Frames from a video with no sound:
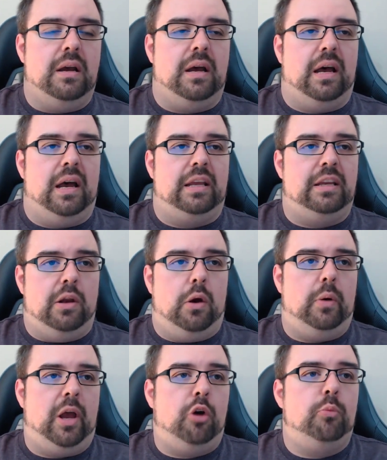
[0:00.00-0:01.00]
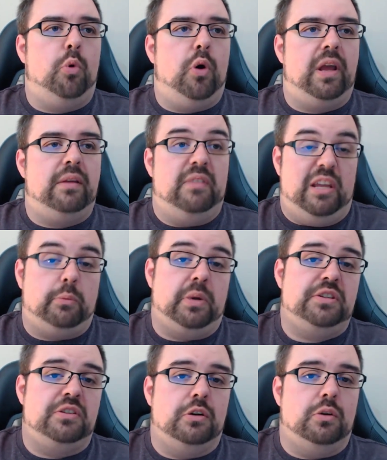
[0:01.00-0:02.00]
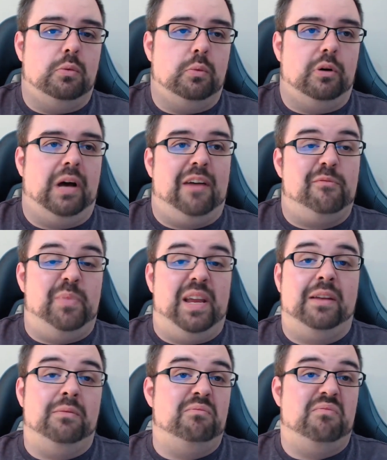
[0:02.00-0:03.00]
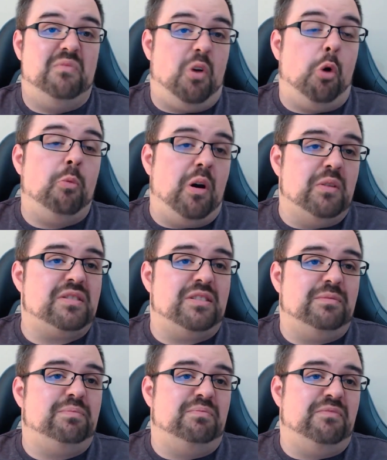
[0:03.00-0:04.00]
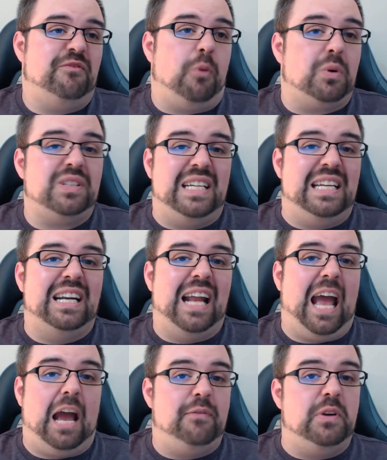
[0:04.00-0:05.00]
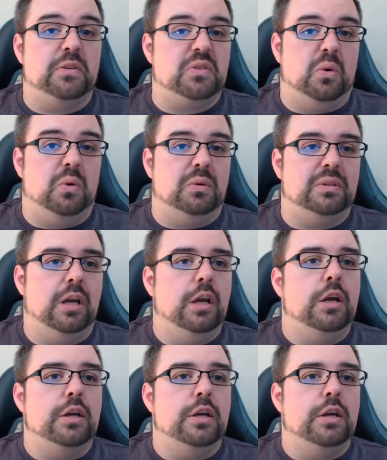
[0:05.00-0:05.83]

Hellboy, the original, will have been almost 14 and a half years old.